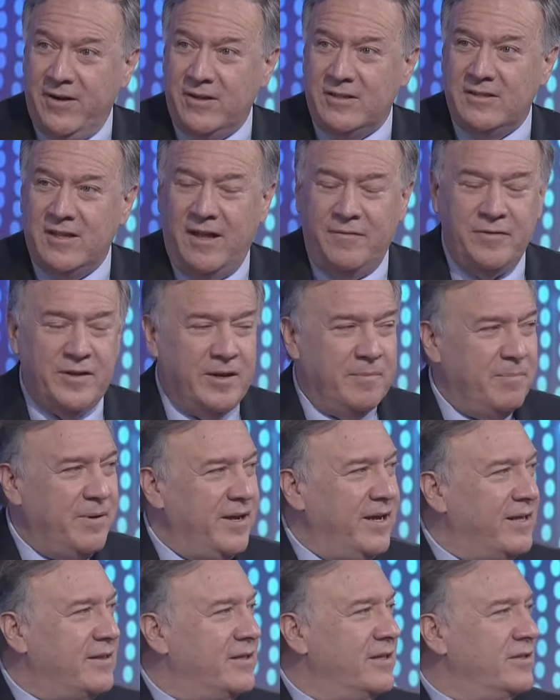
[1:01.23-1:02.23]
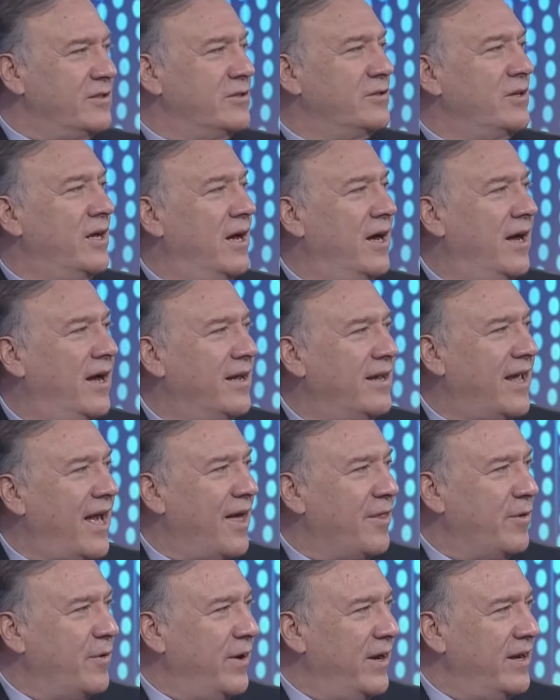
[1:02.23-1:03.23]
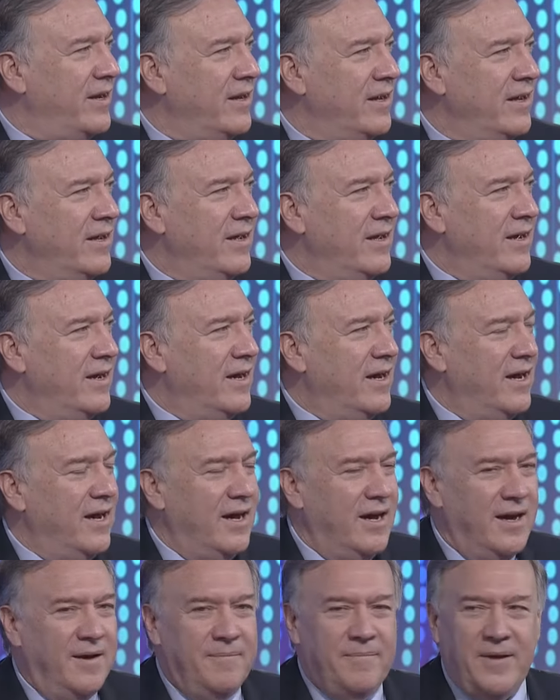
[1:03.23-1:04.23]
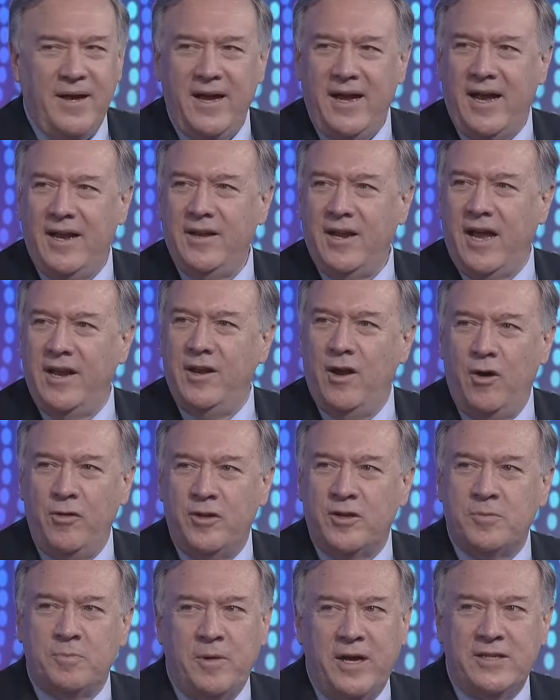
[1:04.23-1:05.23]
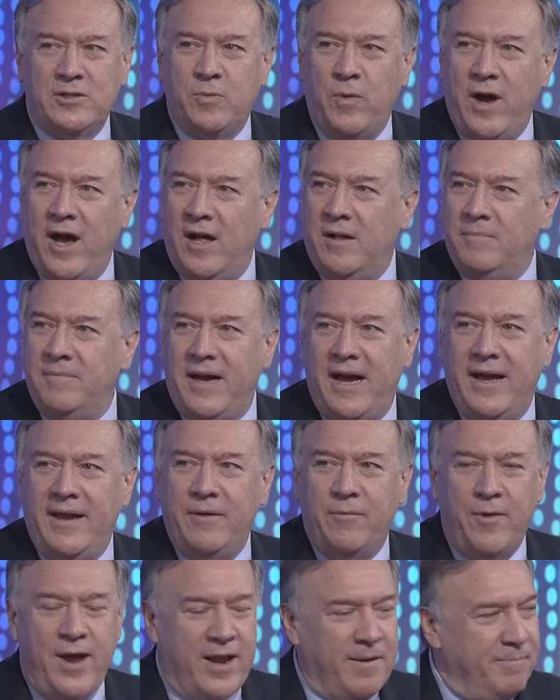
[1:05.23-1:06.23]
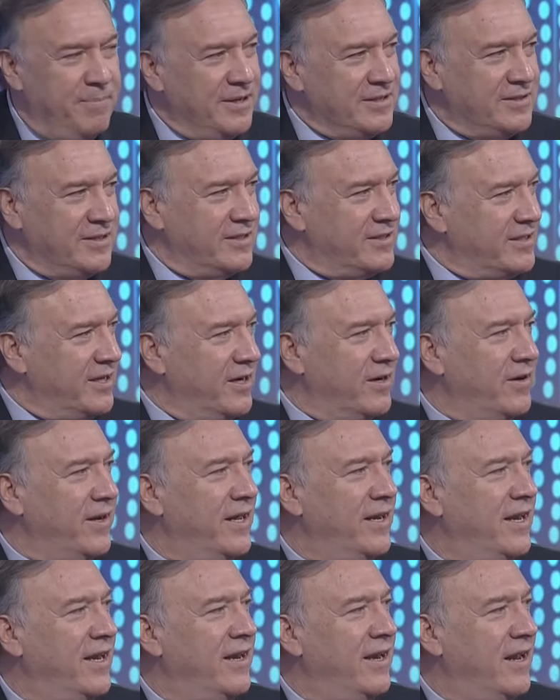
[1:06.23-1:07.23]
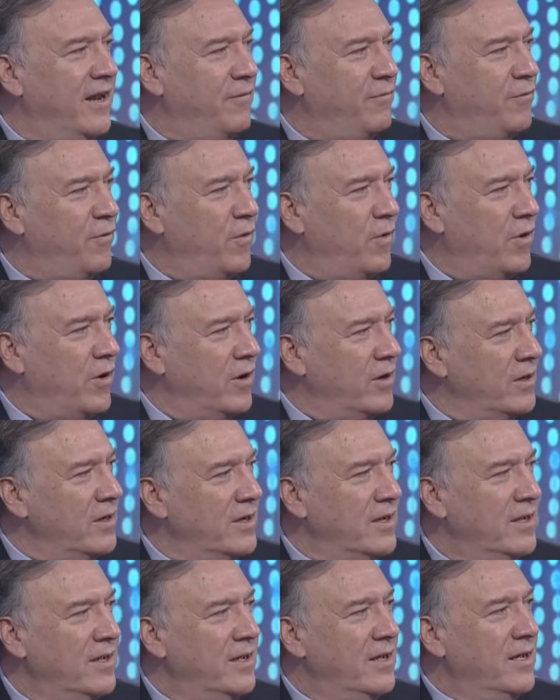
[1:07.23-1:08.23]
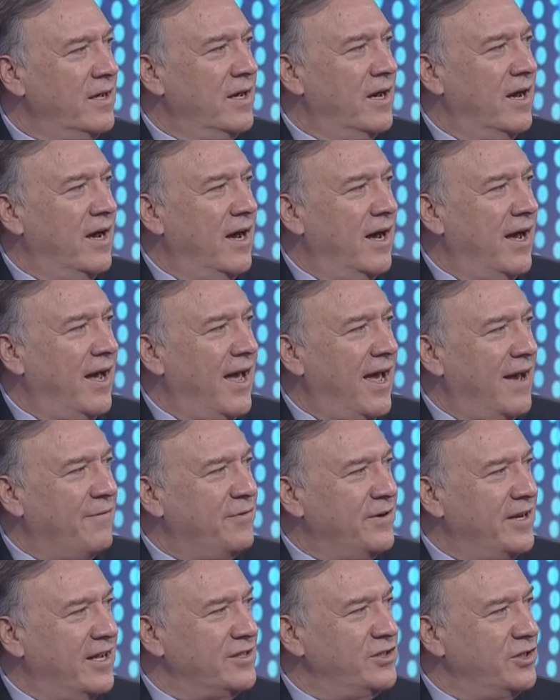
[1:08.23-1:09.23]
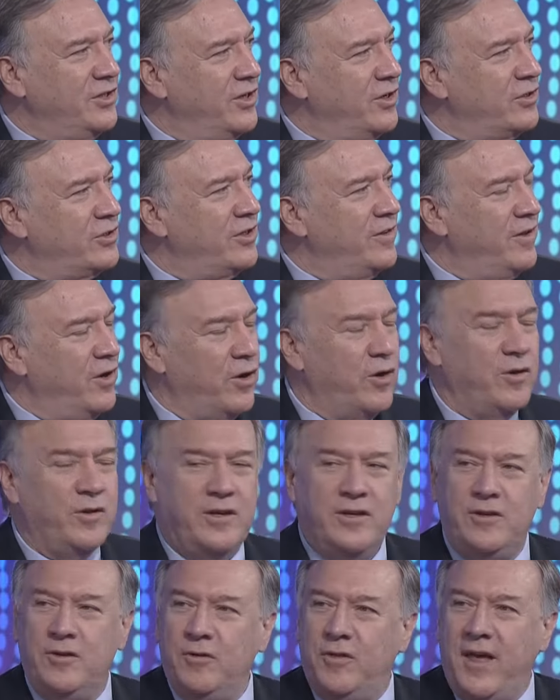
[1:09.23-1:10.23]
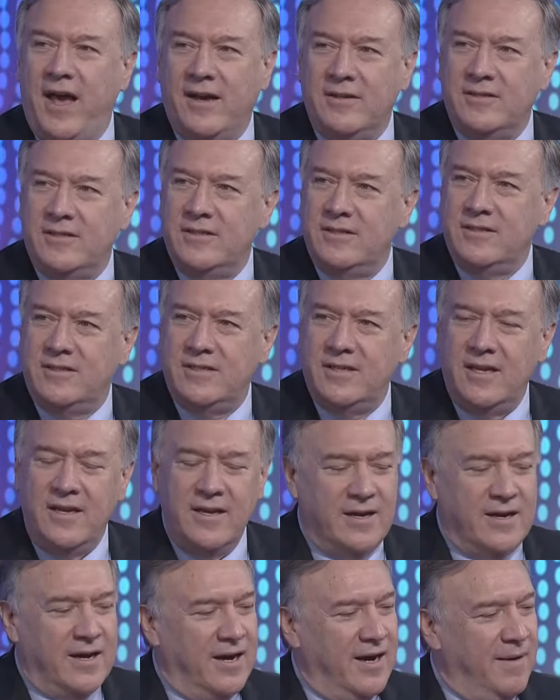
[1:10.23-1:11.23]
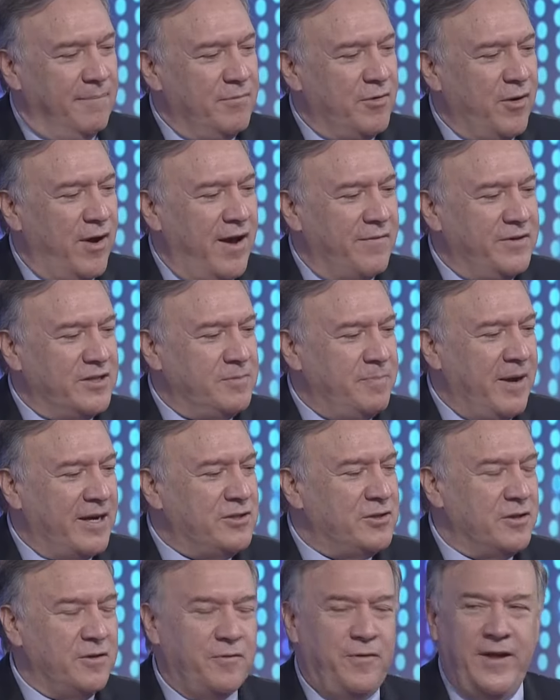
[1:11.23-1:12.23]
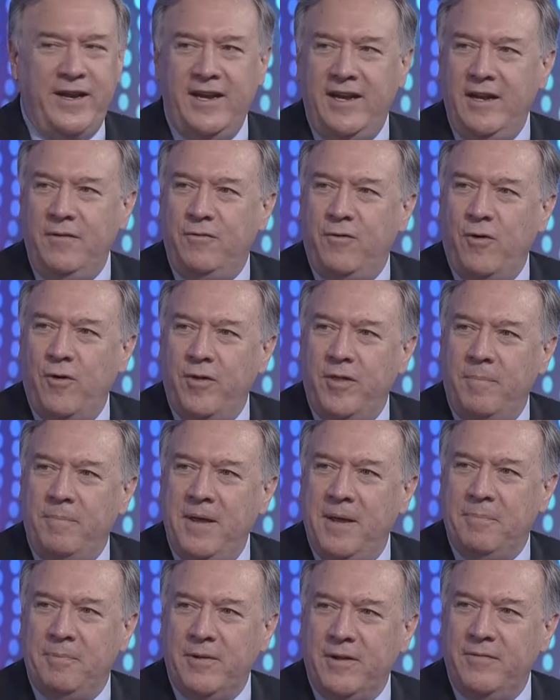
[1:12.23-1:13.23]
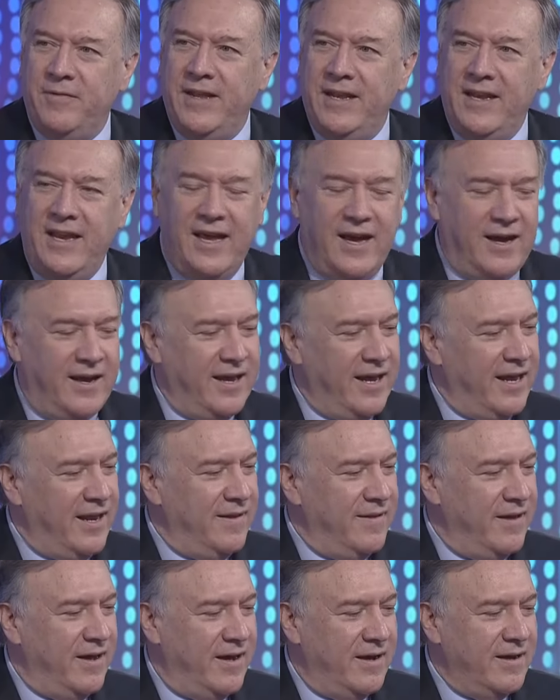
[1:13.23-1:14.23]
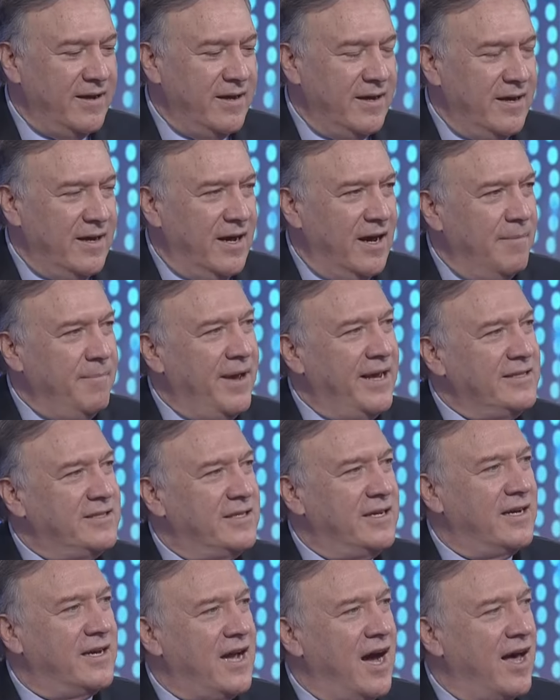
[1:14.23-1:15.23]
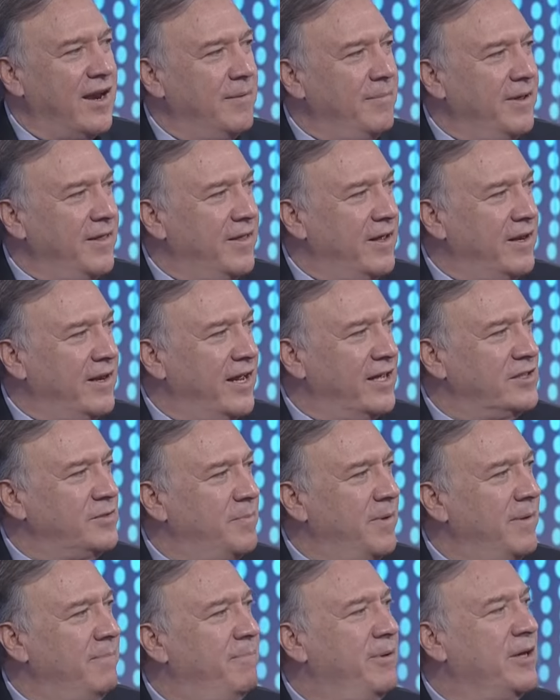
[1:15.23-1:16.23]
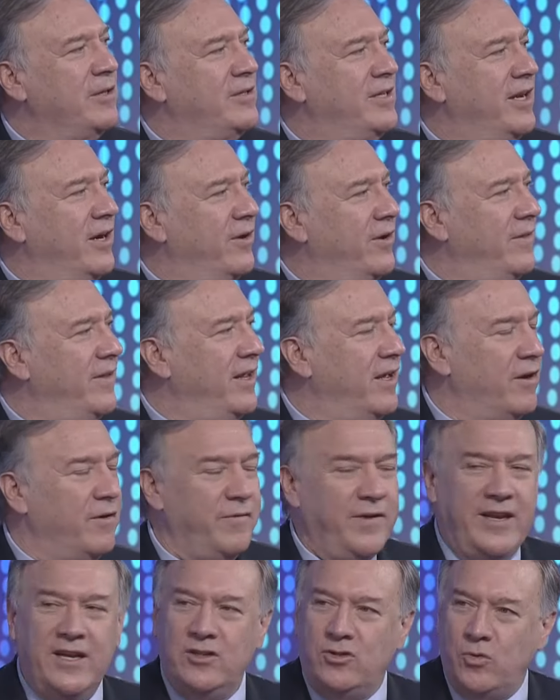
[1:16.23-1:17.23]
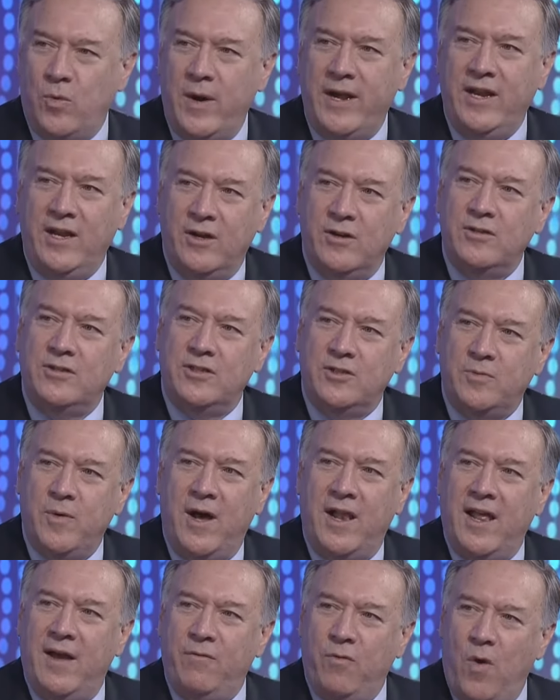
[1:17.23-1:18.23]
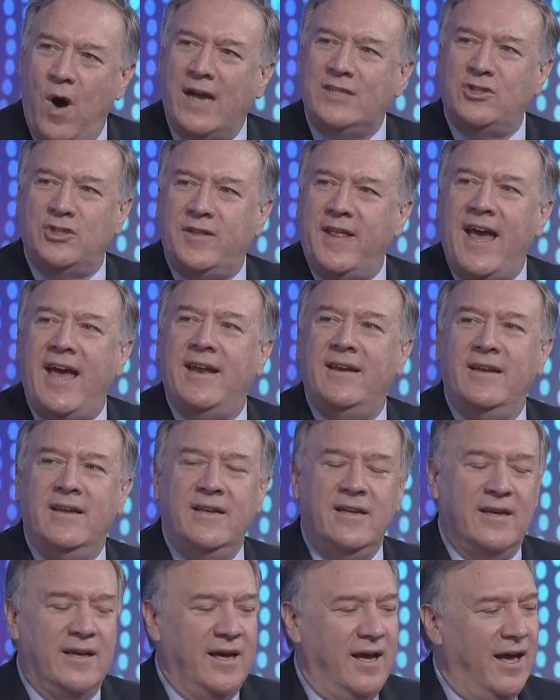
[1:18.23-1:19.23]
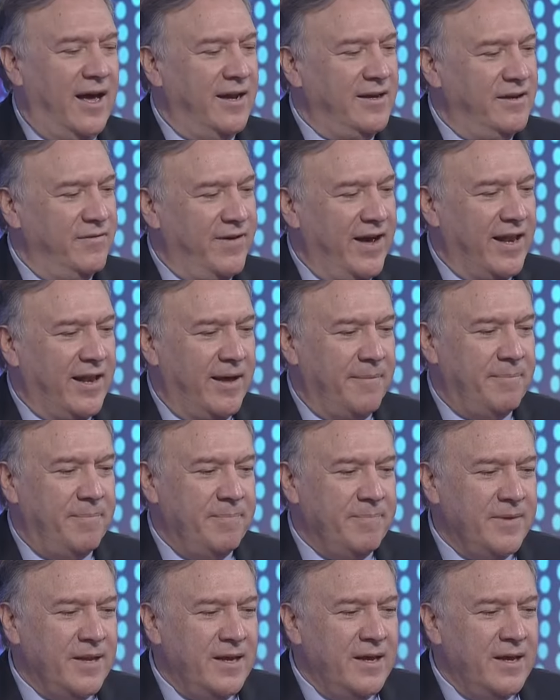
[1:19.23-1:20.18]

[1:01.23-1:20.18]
It's lovely to be at this uh, gathering. Uh, I, I know this place well. I ran a business here in India for uh, half a dozen years in the early two thousands. Um, so I have a special affinity for the people of India and the amazing economy that has been built here in the intervening twenty years as well. I've watched that uh, develop.